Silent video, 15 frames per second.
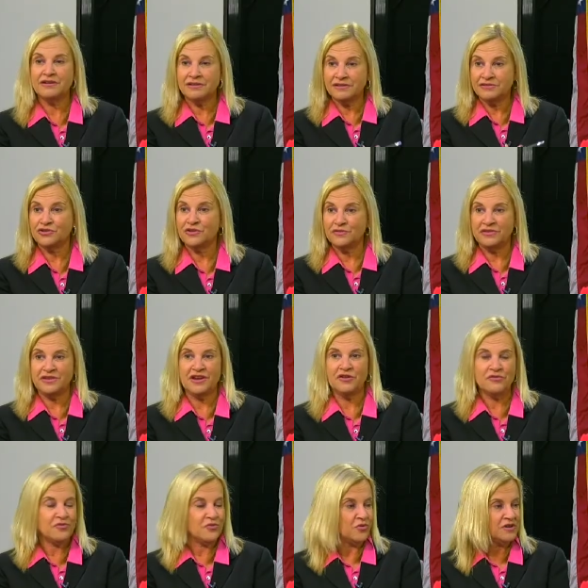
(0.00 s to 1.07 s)
uh, serving the
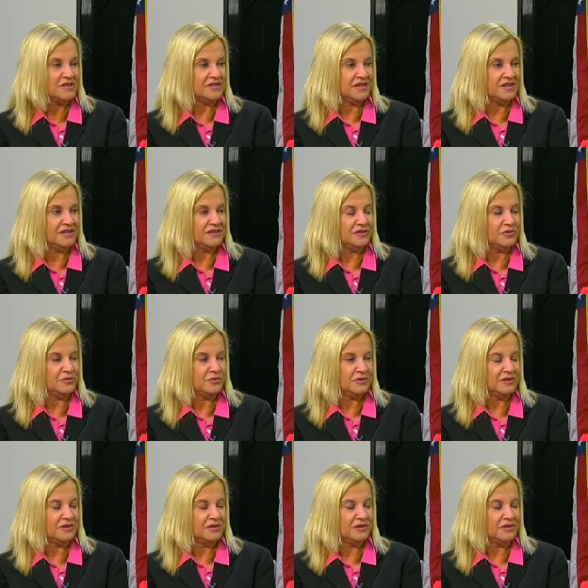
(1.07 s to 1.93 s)
Air Force, and you